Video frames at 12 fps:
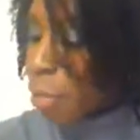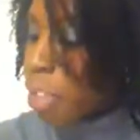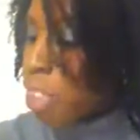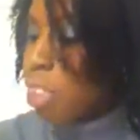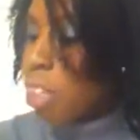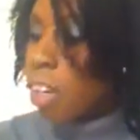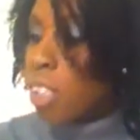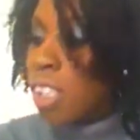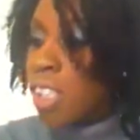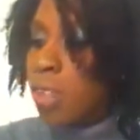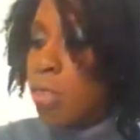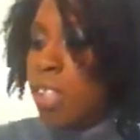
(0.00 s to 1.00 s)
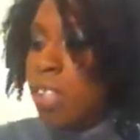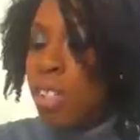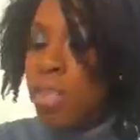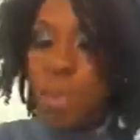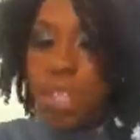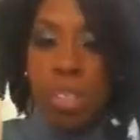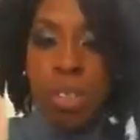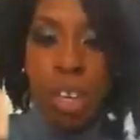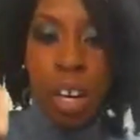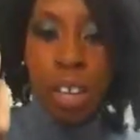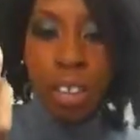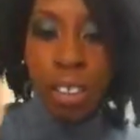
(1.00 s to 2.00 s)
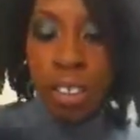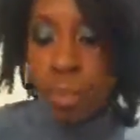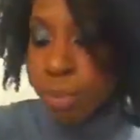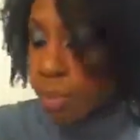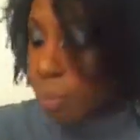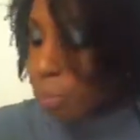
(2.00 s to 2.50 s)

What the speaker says: how much this cost. I think it was like $22.